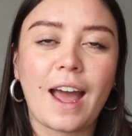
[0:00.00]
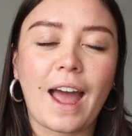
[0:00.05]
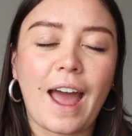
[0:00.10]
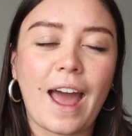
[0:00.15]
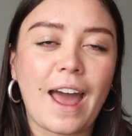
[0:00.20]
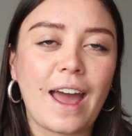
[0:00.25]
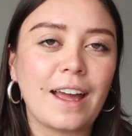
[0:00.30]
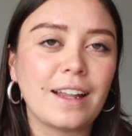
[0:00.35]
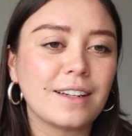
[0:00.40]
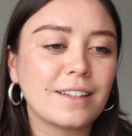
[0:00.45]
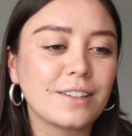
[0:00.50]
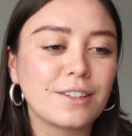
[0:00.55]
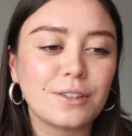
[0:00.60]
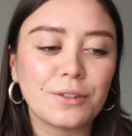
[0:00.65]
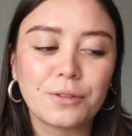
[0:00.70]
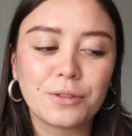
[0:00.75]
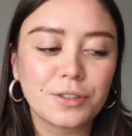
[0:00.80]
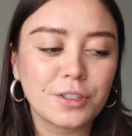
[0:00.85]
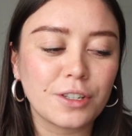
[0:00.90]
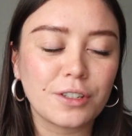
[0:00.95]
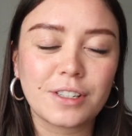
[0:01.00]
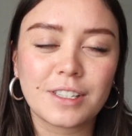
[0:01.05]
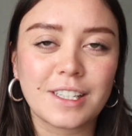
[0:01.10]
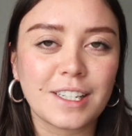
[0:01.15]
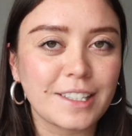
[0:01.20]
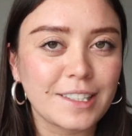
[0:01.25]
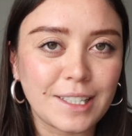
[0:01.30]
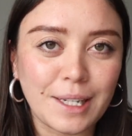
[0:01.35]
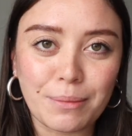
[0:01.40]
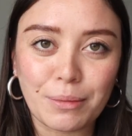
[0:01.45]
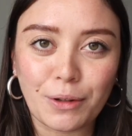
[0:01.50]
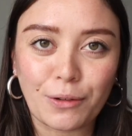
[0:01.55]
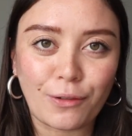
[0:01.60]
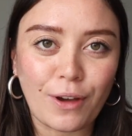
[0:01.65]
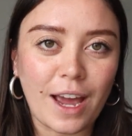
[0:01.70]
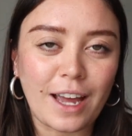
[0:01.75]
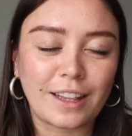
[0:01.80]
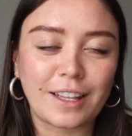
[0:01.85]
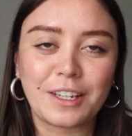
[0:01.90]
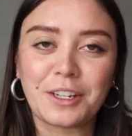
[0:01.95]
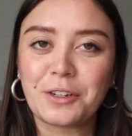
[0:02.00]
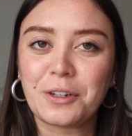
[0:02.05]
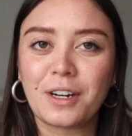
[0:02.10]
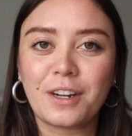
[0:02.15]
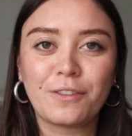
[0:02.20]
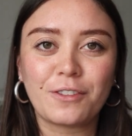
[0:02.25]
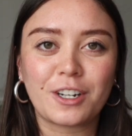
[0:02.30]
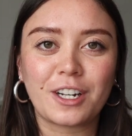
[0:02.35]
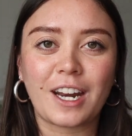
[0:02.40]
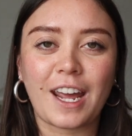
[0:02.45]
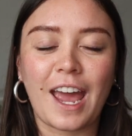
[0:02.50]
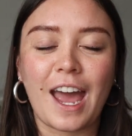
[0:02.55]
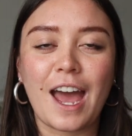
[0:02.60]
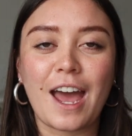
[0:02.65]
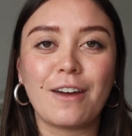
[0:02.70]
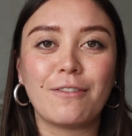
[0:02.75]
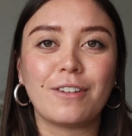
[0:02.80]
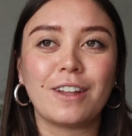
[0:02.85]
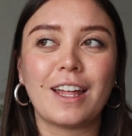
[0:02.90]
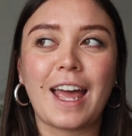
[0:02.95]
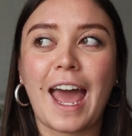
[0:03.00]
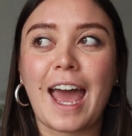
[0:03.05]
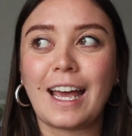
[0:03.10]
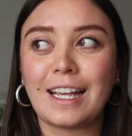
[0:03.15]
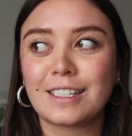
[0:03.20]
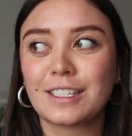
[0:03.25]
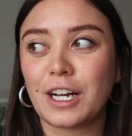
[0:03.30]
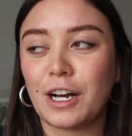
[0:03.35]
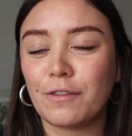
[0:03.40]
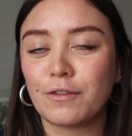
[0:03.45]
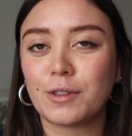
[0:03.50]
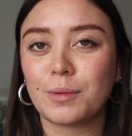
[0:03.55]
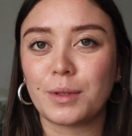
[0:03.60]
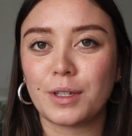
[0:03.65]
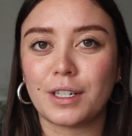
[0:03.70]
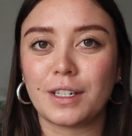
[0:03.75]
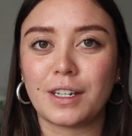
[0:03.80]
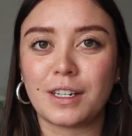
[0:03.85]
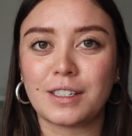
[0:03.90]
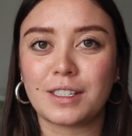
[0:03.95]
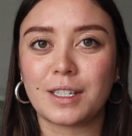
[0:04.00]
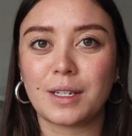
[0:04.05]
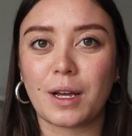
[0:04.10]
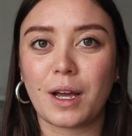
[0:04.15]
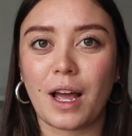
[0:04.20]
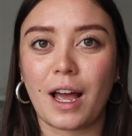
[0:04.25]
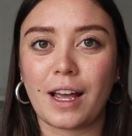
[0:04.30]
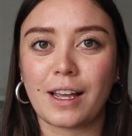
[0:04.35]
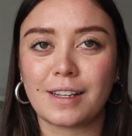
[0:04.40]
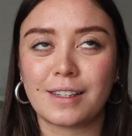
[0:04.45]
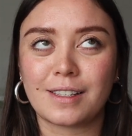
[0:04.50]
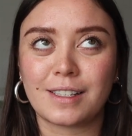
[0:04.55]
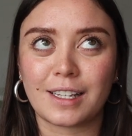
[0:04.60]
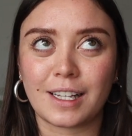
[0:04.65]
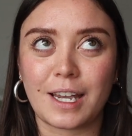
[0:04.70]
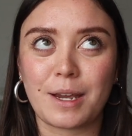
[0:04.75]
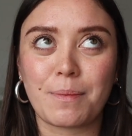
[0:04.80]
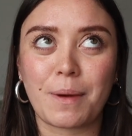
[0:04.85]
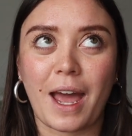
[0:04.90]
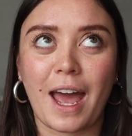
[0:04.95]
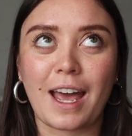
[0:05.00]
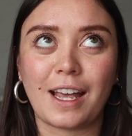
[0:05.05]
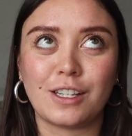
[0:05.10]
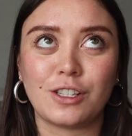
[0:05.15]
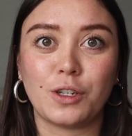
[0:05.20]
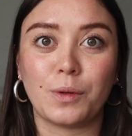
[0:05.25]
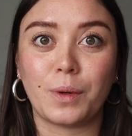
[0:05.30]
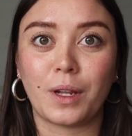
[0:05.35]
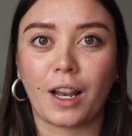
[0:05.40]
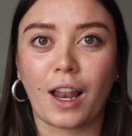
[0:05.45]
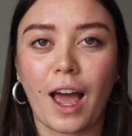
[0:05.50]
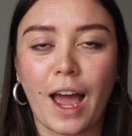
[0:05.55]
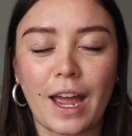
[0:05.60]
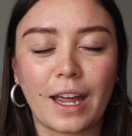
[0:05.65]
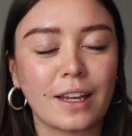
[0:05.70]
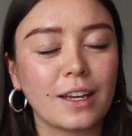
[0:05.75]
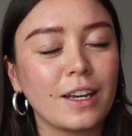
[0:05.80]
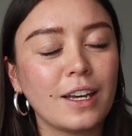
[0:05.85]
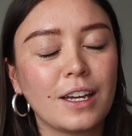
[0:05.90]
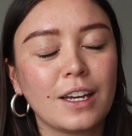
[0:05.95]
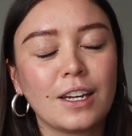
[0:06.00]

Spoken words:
And also just accept the fact that you're never going to have as comfortable as asleep as you would like.